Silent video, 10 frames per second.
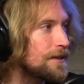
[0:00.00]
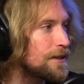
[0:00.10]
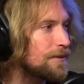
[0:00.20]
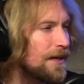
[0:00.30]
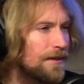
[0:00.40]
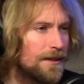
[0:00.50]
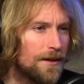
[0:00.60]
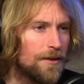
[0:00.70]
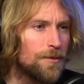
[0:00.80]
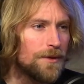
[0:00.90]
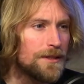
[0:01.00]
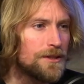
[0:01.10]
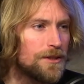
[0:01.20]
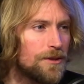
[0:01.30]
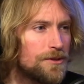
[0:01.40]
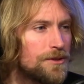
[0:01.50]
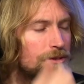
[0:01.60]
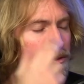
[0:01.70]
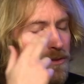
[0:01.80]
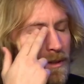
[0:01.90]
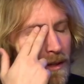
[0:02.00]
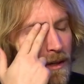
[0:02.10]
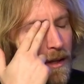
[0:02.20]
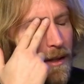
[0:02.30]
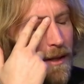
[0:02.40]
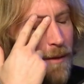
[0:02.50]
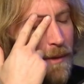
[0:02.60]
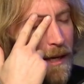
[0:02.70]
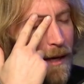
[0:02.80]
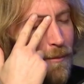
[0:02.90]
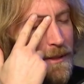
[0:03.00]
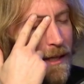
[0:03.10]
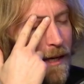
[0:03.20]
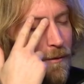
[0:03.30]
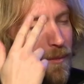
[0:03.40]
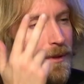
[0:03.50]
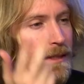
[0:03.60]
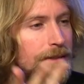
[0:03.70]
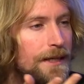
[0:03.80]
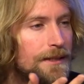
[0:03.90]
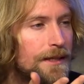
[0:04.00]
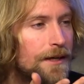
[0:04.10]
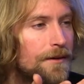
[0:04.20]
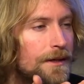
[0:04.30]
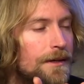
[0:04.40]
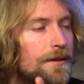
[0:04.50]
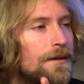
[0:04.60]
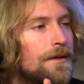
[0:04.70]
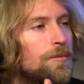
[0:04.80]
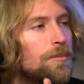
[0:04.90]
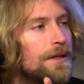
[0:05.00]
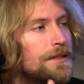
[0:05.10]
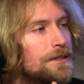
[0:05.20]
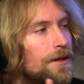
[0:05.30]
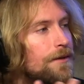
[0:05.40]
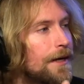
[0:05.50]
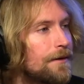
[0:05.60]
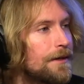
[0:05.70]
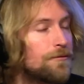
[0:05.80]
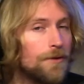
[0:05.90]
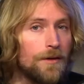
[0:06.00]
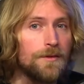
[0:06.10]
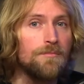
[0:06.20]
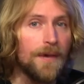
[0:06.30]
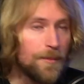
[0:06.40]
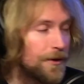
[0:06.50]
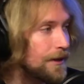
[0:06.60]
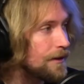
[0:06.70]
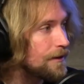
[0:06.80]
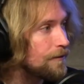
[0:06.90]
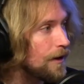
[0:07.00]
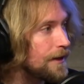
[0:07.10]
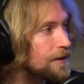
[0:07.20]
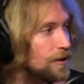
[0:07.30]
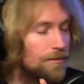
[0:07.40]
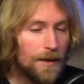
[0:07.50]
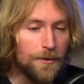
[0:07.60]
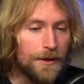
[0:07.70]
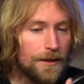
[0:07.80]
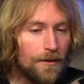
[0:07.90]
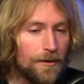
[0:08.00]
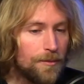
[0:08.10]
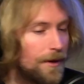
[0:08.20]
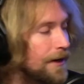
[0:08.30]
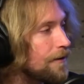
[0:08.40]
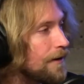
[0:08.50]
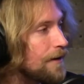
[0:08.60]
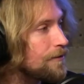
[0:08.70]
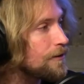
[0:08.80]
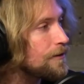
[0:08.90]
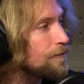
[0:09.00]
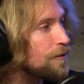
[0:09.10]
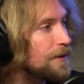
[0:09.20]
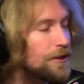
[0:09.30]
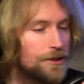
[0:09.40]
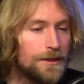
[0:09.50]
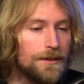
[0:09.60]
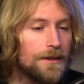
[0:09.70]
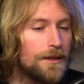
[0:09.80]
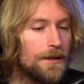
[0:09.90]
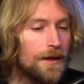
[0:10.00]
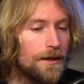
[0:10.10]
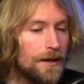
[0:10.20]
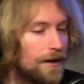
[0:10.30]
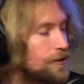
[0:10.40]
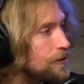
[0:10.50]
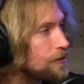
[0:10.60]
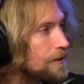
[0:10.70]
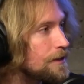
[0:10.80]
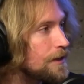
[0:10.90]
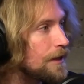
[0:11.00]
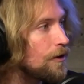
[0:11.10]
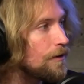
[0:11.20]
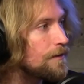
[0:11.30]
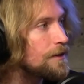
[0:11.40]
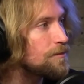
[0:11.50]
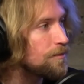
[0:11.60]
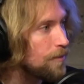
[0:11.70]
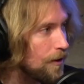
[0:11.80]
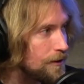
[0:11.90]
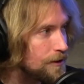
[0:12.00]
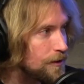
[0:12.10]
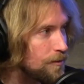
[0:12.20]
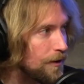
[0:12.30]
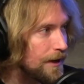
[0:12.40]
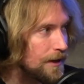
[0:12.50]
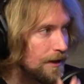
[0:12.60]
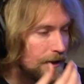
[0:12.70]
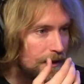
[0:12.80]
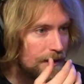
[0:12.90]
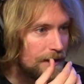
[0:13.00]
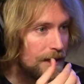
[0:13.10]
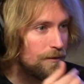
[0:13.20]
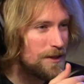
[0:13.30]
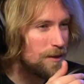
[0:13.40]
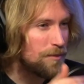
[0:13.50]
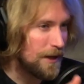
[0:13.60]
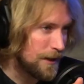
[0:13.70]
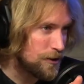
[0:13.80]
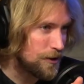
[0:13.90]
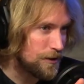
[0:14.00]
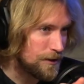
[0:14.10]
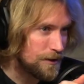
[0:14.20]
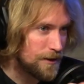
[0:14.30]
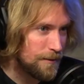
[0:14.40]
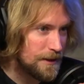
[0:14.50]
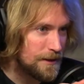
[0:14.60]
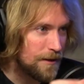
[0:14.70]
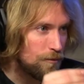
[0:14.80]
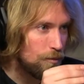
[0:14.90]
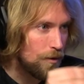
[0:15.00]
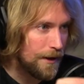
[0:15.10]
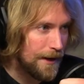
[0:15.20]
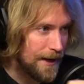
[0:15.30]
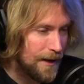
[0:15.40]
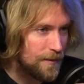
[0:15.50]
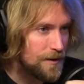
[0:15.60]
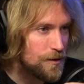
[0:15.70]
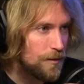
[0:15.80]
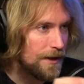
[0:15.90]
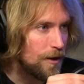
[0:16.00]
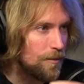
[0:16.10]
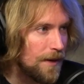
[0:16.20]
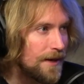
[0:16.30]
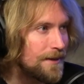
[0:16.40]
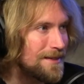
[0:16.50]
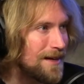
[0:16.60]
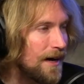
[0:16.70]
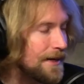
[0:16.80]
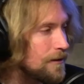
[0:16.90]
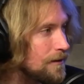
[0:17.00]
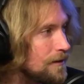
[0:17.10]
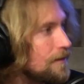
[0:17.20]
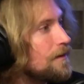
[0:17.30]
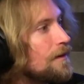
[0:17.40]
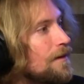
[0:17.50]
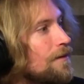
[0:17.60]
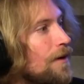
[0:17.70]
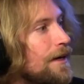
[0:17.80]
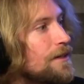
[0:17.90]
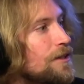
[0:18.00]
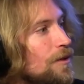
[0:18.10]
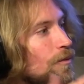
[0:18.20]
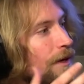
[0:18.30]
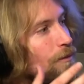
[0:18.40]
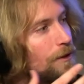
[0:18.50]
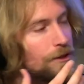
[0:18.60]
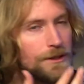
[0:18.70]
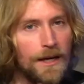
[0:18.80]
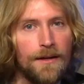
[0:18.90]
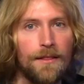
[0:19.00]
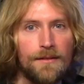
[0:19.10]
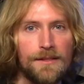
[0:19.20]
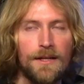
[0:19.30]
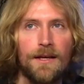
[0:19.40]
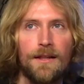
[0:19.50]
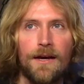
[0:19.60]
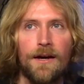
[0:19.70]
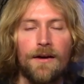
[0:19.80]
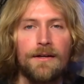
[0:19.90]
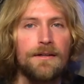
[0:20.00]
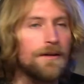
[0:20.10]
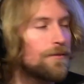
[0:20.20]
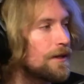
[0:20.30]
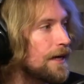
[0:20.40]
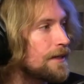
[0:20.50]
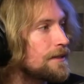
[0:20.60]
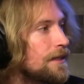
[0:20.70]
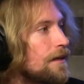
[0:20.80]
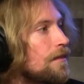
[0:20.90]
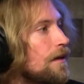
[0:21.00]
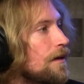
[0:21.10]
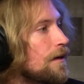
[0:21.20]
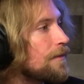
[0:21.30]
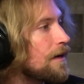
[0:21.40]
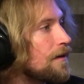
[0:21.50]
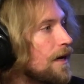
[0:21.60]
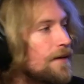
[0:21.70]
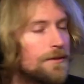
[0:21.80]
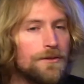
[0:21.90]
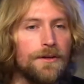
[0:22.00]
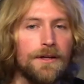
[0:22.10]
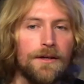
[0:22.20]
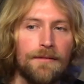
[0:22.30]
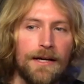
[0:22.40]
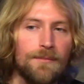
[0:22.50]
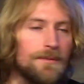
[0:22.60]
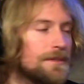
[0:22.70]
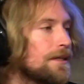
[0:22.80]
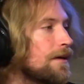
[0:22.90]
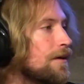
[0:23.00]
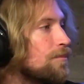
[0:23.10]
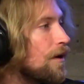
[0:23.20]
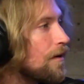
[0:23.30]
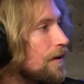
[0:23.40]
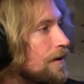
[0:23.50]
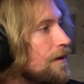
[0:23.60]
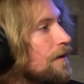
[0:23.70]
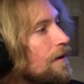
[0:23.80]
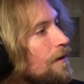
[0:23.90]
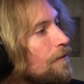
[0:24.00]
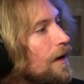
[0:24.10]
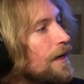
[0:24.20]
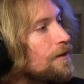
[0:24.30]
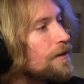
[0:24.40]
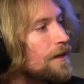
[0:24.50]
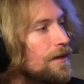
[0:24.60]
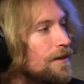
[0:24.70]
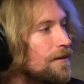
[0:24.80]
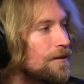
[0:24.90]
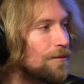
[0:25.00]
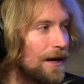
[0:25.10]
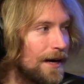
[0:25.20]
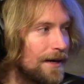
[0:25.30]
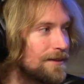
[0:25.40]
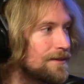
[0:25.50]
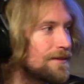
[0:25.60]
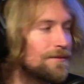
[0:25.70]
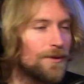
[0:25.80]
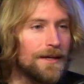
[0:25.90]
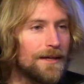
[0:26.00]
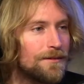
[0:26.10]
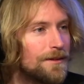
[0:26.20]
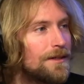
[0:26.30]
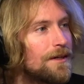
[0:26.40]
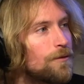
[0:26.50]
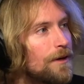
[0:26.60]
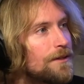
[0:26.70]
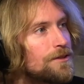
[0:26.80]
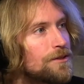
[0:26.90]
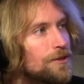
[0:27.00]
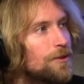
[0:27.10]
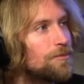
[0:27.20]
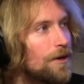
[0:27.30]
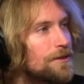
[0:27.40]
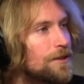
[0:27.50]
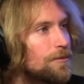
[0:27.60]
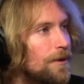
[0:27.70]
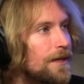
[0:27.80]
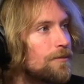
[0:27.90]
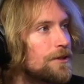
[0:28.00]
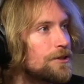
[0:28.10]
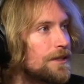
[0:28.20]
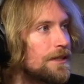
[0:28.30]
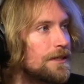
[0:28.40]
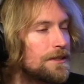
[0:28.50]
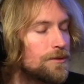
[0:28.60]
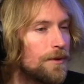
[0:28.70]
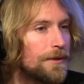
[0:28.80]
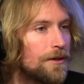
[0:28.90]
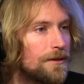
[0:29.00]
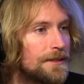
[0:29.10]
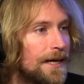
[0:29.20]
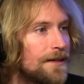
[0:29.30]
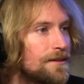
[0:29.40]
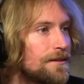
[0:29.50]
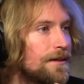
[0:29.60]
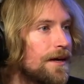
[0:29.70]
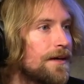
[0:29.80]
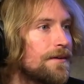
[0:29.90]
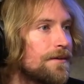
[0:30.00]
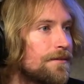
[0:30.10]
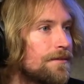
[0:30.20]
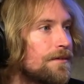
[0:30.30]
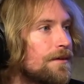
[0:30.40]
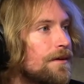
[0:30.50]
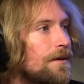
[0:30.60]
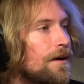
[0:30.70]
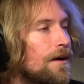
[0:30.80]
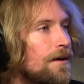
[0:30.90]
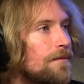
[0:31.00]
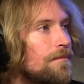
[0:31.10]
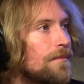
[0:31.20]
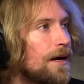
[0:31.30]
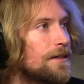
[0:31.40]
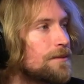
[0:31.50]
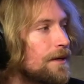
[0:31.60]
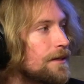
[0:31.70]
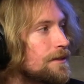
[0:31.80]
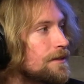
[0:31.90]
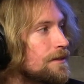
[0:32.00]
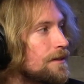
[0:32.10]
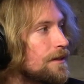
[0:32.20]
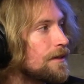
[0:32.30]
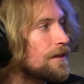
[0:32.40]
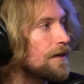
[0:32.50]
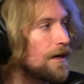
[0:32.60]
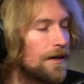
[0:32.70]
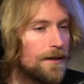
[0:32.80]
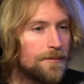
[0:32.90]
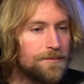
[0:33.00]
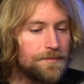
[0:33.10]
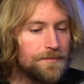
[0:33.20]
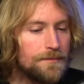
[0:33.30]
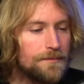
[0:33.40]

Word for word: an assessment. I think the other one is close to the hippocampus. I can't remember the exact area, but it's another area involved in memory, mm. right? So, memory, autobiographical information, uh, conscious reasoning, all these parts of the brain mm. give us a picture to some extent of what happens when our mind is idle. Right, so when we're just kind of sitting there and, and relaxing and thinking about life and looking around, maybe sitting in a park, right looking at the grass and whatever right there's a certain parts of the brain which in these what we call task negative um, aspects mm. um,